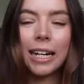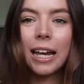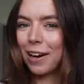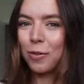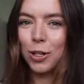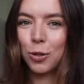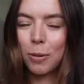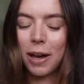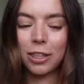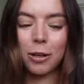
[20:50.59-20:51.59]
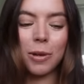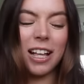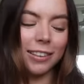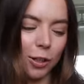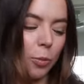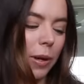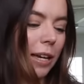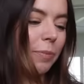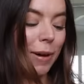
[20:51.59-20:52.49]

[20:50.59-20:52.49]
And I wanna talk about them a little bit.